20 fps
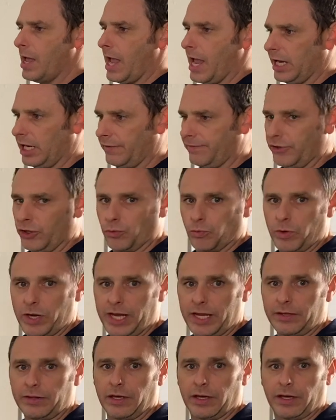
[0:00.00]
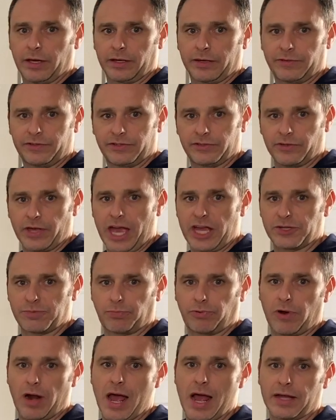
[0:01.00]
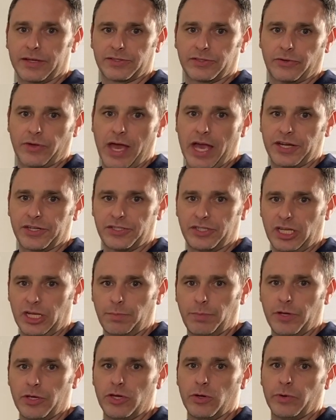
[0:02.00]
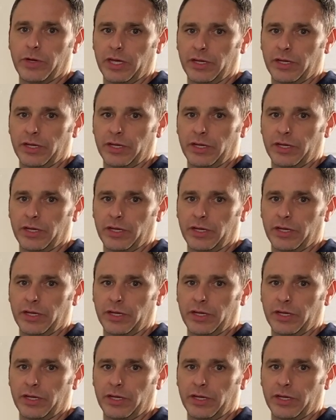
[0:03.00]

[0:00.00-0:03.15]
and if you read the slash proc slash CPU